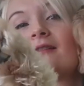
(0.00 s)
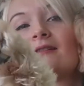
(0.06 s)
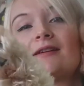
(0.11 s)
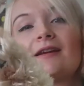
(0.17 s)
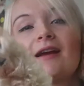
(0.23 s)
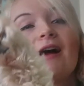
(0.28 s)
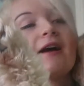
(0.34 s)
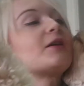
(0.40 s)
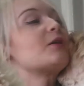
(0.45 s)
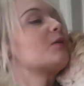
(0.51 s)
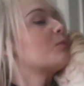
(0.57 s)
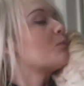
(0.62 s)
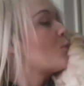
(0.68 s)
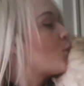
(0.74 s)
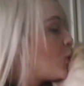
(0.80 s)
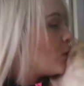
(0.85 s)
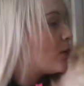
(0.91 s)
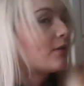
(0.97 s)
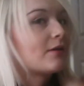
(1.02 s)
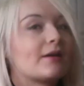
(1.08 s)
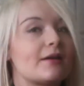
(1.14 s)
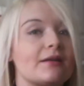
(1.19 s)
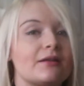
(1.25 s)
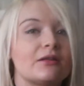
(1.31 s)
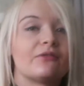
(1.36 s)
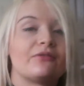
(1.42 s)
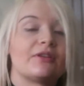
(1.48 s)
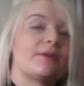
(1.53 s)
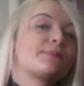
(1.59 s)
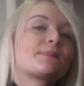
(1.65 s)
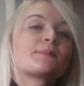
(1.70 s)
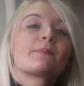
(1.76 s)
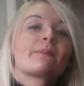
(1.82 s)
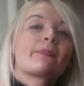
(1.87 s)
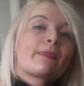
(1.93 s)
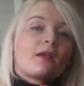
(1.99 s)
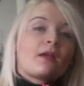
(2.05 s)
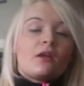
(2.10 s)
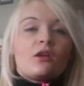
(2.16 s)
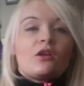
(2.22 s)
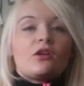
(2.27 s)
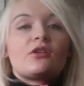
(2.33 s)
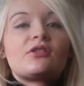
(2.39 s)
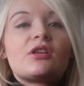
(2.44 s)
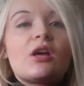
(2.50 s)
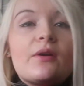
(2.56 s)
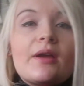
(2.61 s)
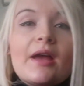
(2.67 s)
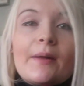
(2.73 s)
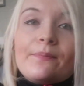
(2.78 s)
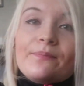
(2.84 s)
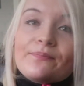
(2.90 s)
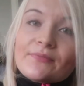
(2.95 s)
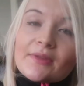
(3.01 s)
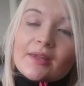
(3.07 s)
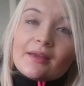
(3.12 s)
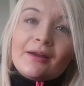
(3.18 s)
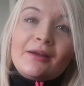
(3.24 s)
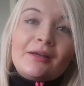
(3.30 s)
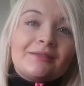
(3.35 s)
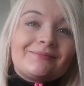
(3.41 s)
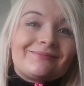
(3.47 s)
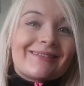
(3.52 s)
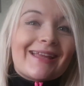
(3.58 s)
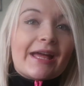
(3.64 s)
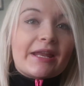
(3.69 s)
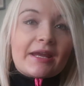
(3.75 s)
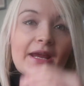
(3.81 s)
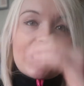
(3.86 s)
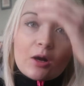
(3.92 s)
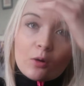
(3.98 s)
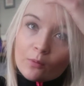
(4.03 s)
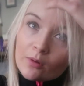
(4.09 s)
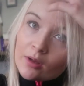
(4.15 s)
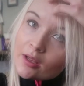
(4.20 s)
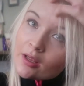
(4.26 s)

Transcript: Say hi. Lovely. So yeah, anyhow.